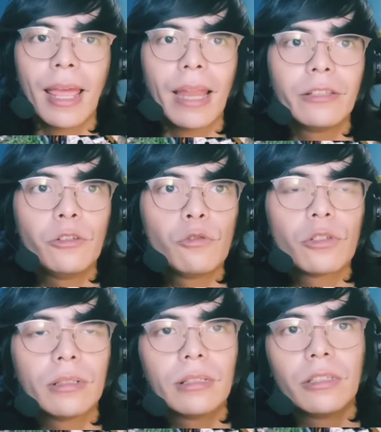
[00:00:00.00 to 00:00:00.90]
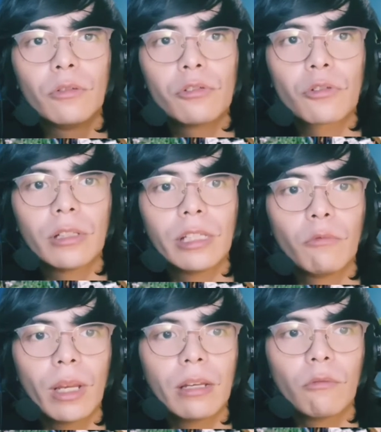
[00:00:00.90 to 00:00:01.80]
And usually
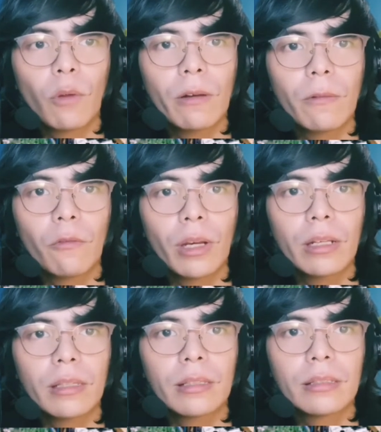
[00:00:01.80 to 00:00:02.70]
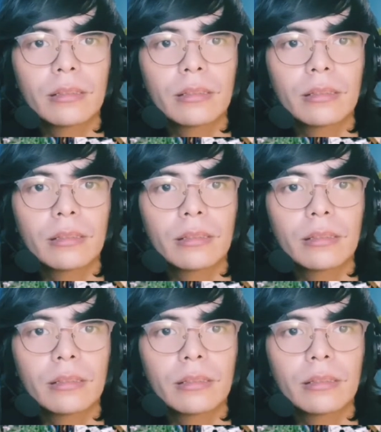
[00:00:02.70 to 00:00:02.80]
when